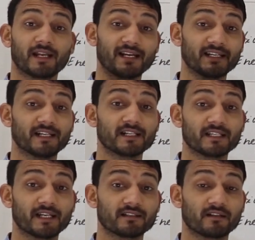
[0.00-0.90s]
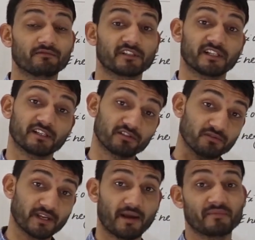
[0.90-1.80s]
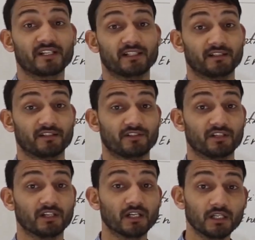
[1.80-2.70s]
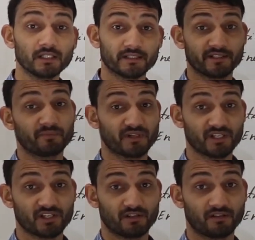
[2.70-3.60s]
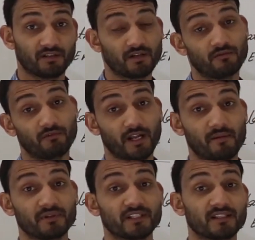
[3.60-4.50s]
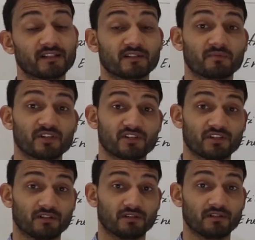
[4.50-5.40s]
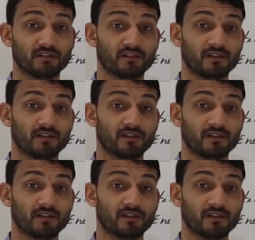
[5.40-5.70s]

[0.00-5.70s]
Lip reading: Light energy gets converted into chemical energy. Respiration, what happens in respiration?